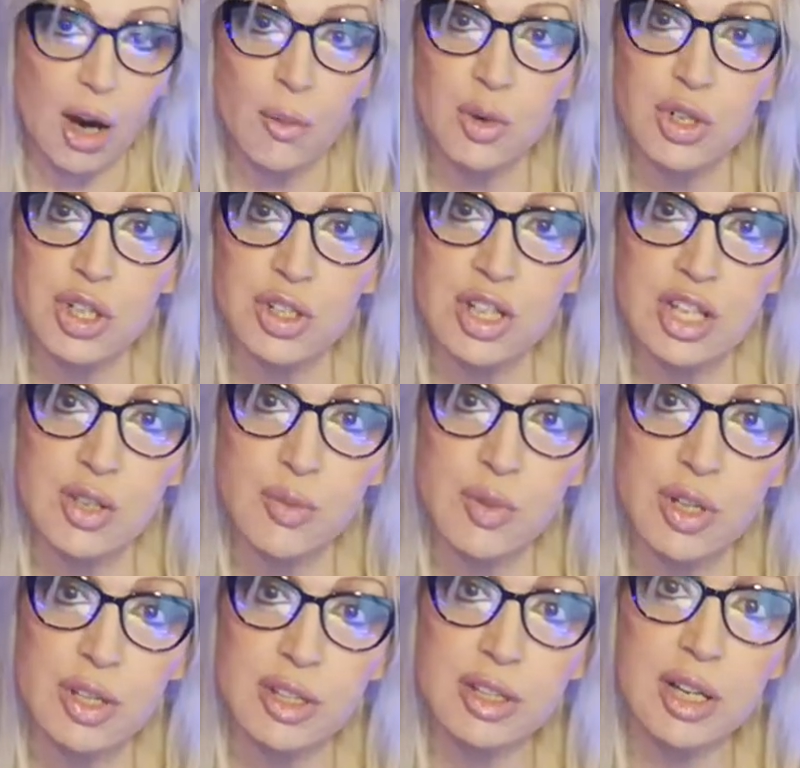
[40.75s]
And we'll do this
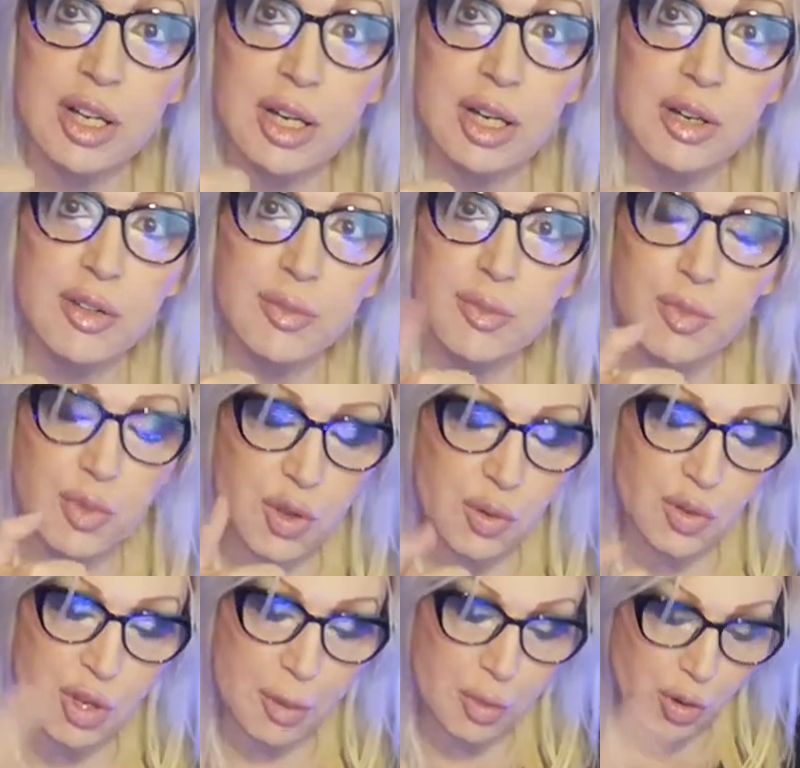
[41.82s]
with
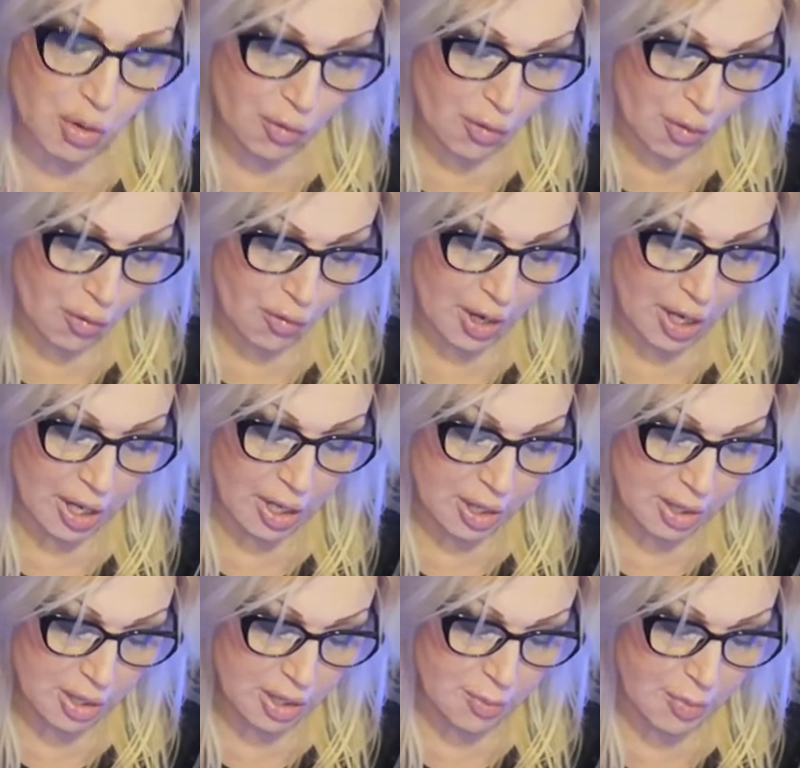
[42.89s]
your thumb or your forefinger,
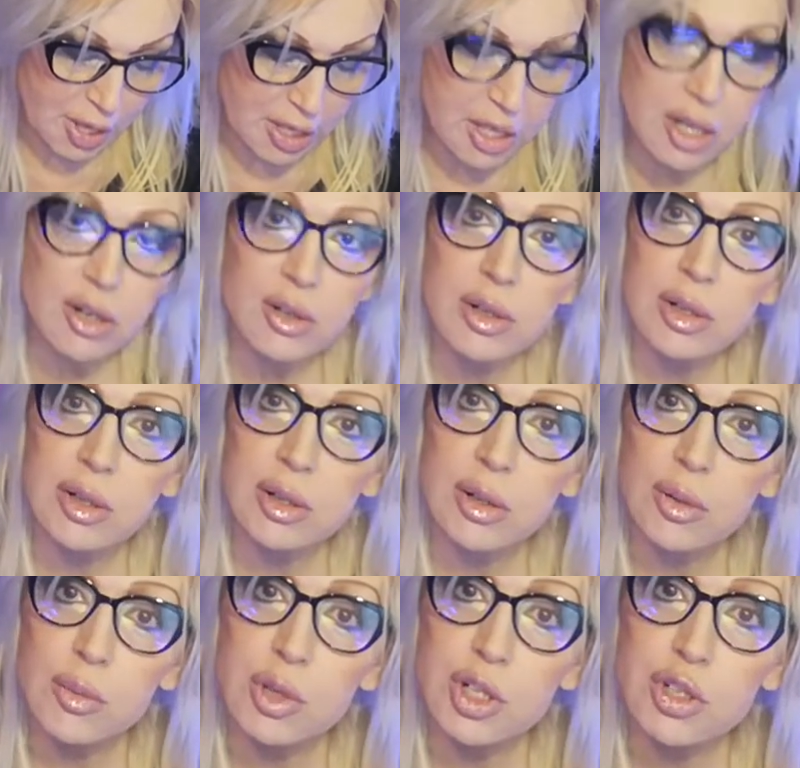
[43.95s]
depending on
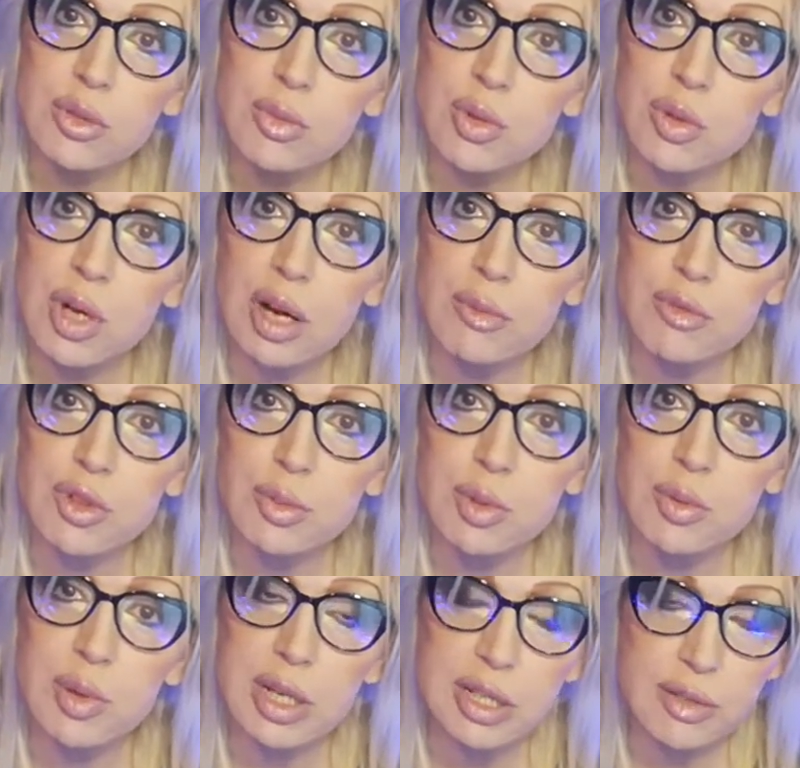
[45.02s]
which you're more
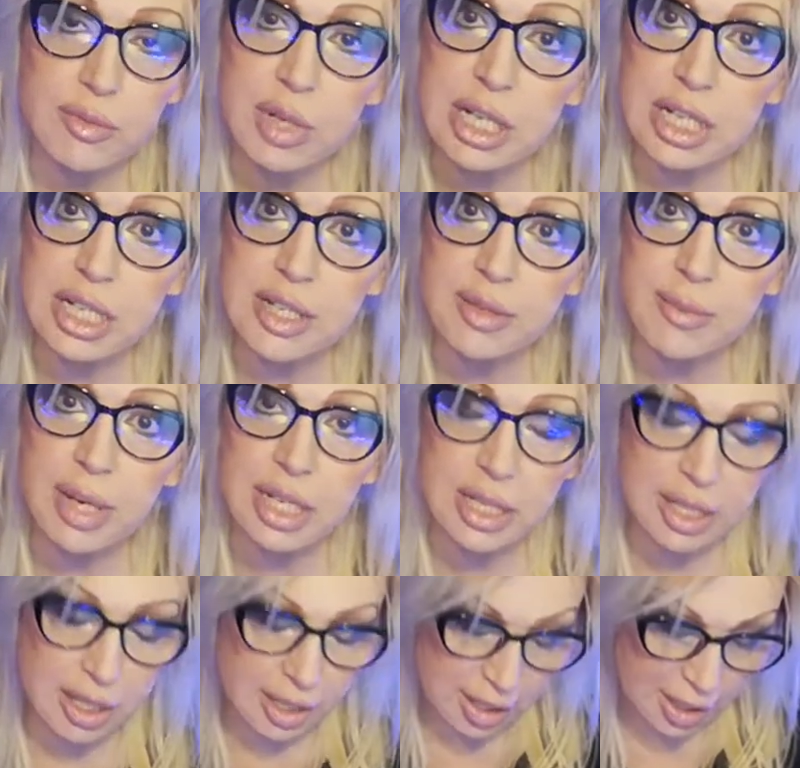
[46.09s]
comfortable with. It really doesn't
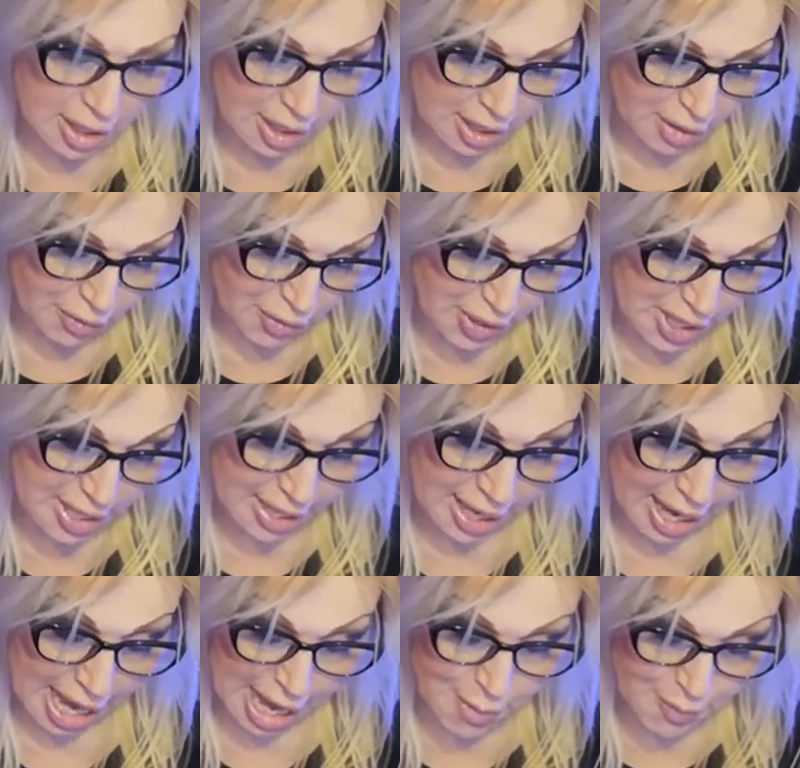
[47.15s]
matter for this
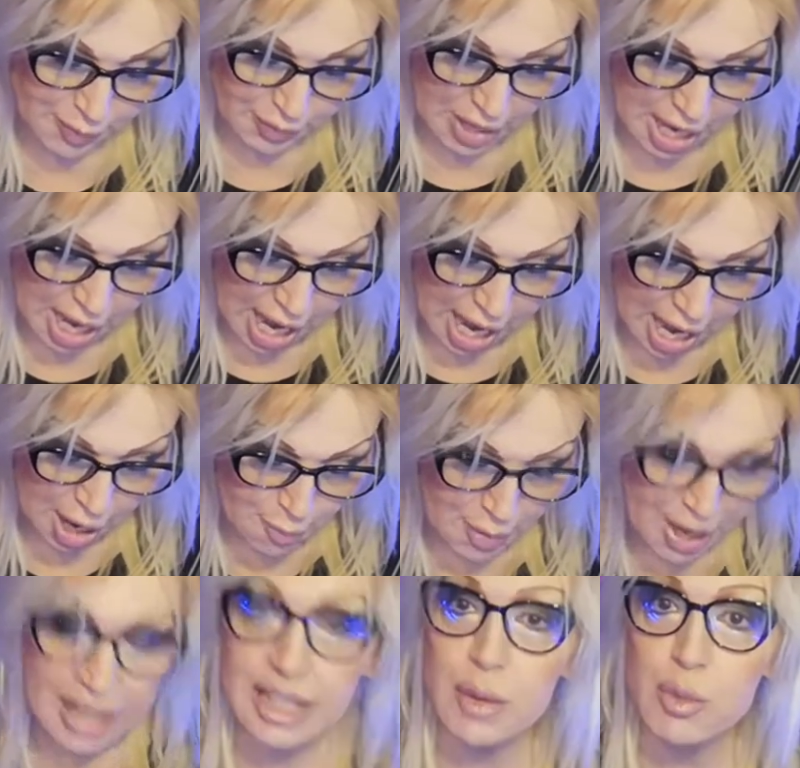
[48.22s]
game.
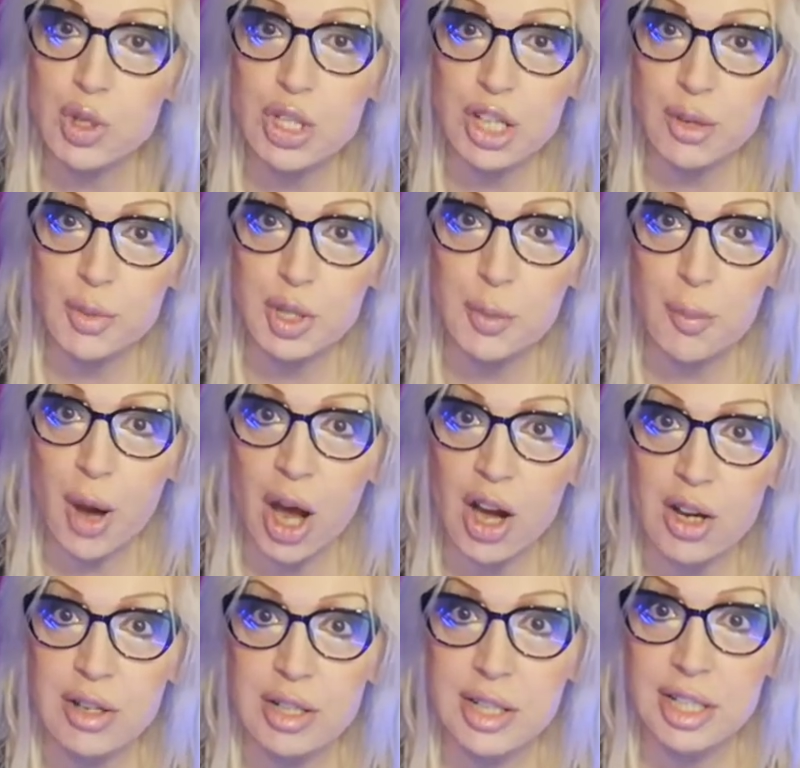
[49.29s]
And then we'll do it with a
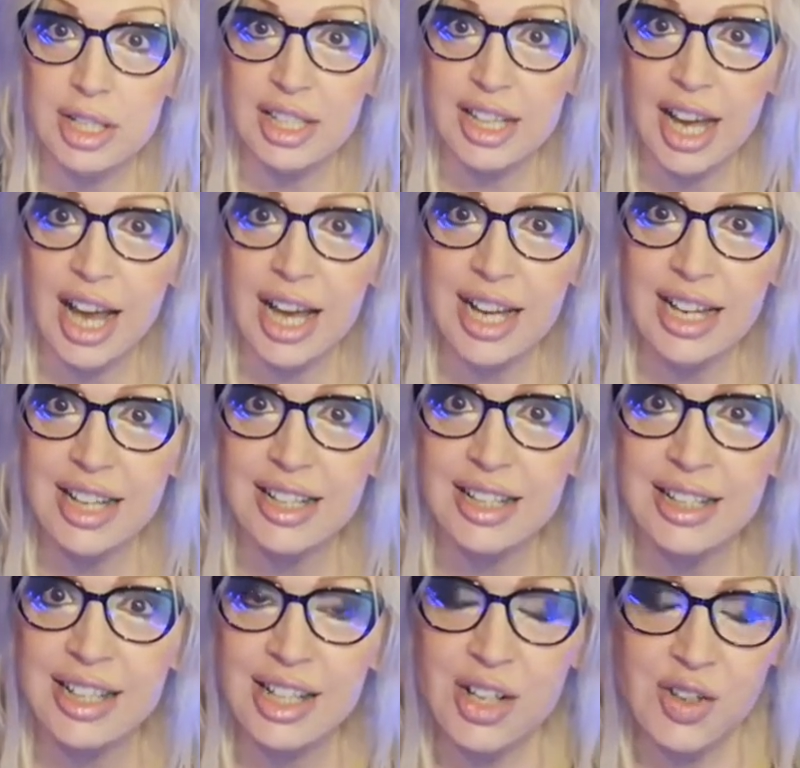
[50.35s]
bow, okay?
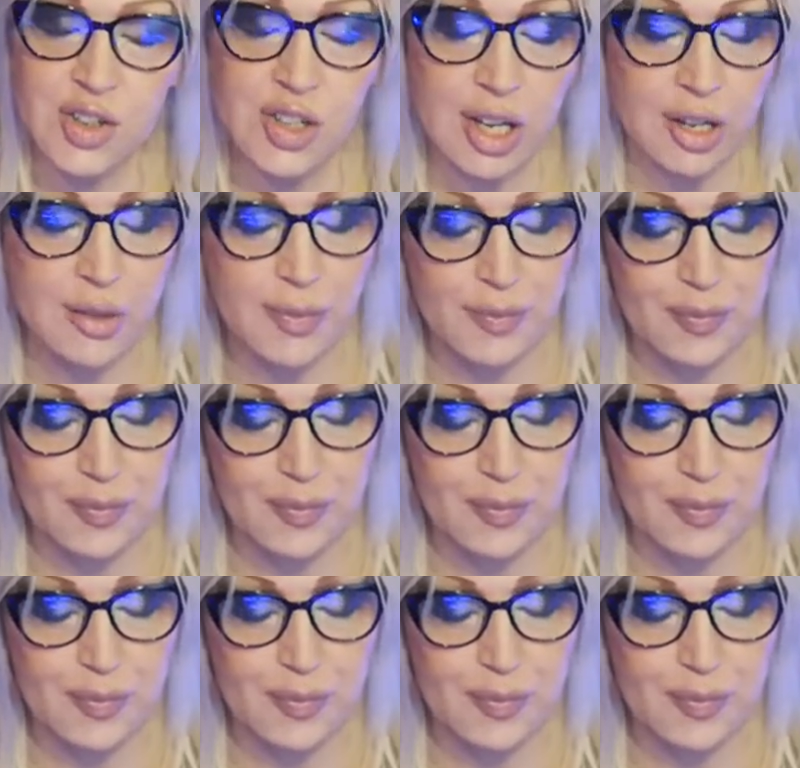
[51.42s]
So,